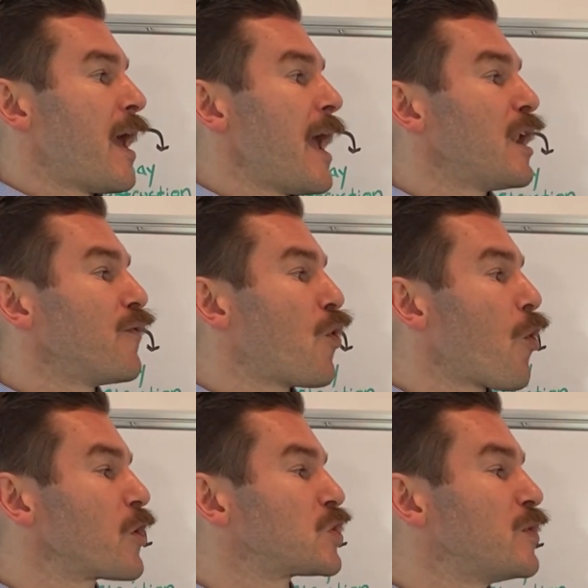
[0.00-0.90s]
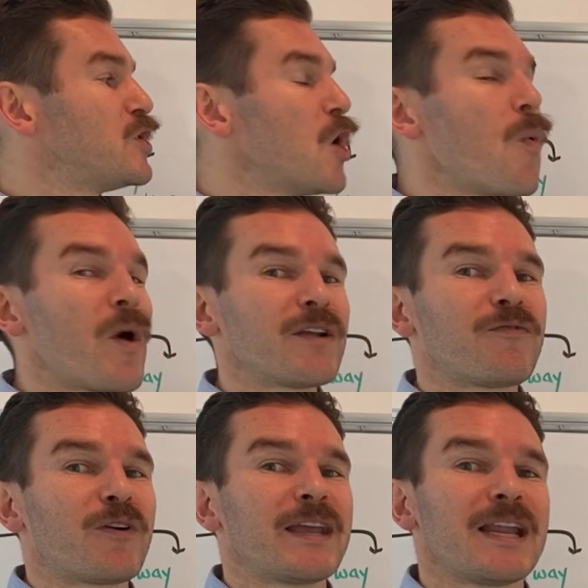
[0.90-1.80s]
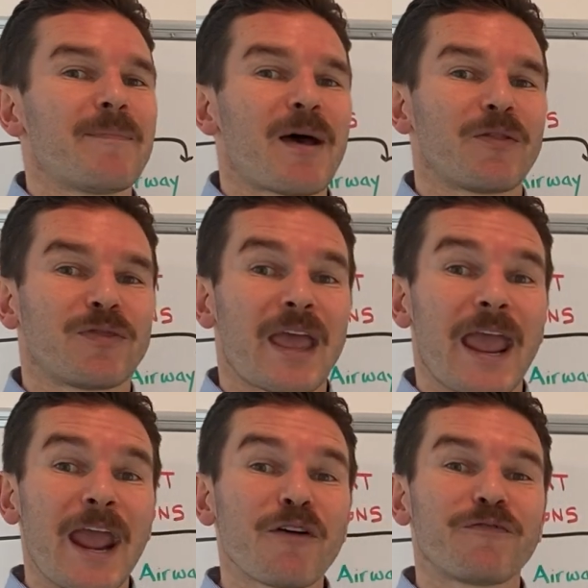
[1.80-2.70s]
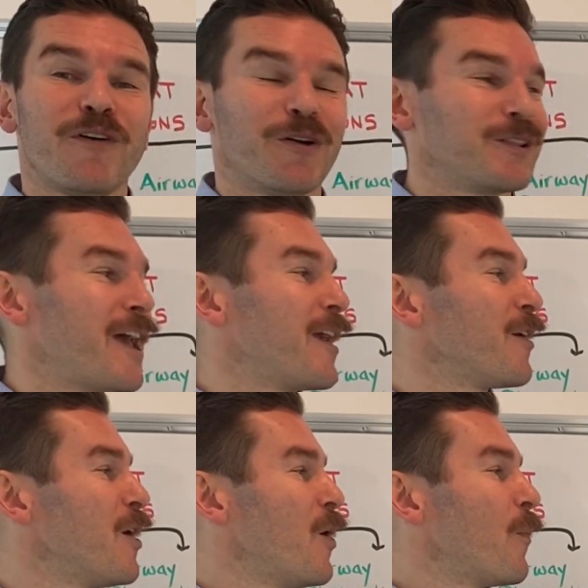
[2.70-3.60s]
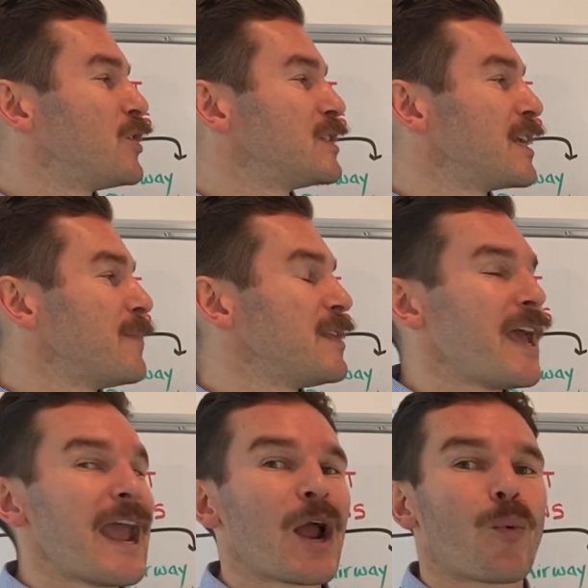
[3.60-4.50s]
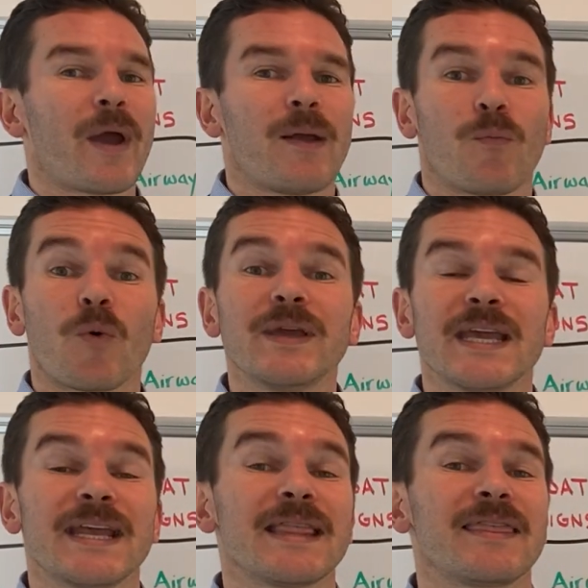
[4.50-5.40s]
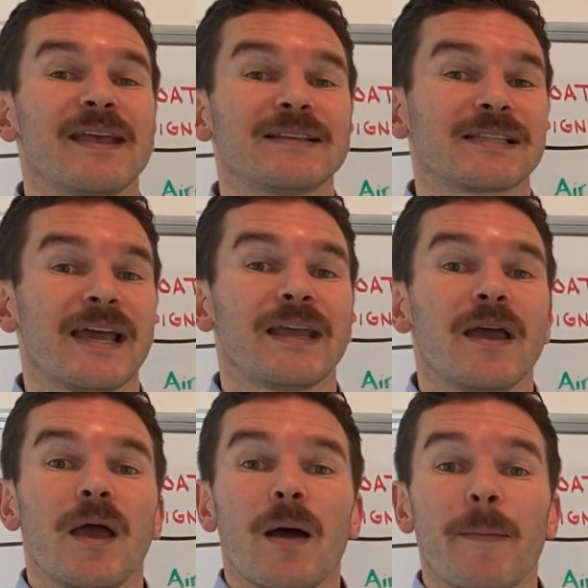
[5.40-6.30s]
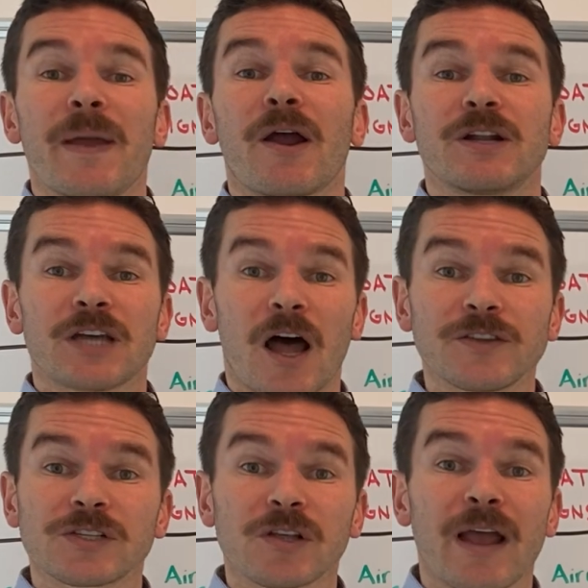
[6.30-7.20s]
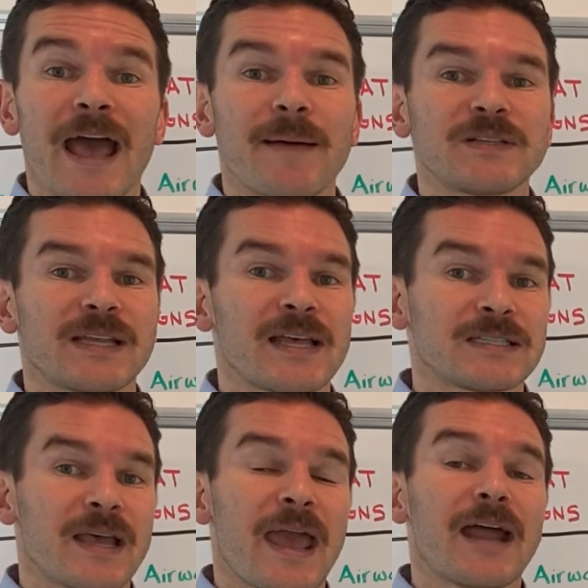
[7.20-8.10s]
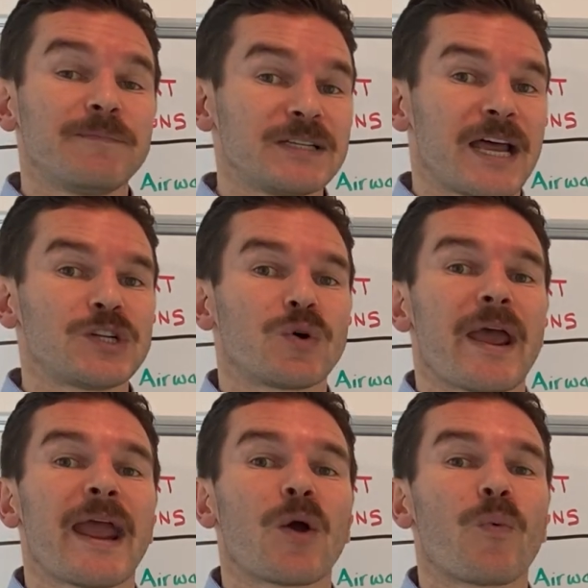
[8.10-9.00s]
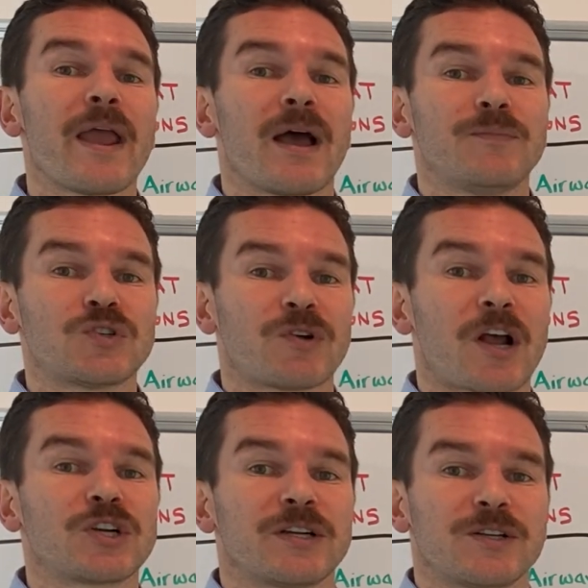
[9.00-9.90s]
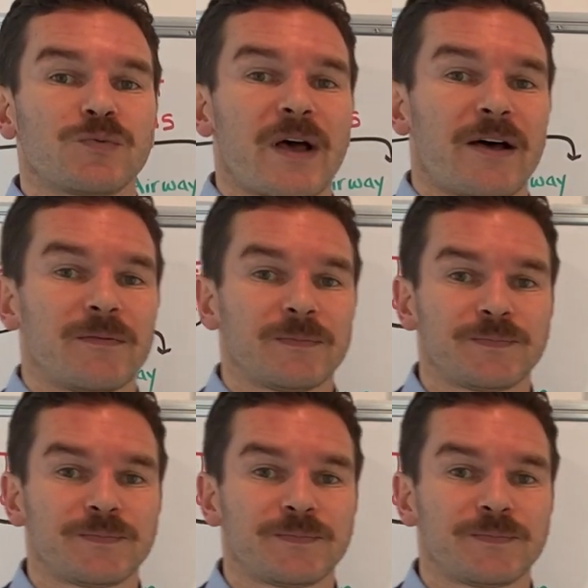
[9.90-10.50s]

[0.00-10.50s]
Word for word: And of course, we don't want to forget about the air-filled layer, which is going to be the airway, where we can get things like a peritonsillar abscess and potential airway obstruction as well.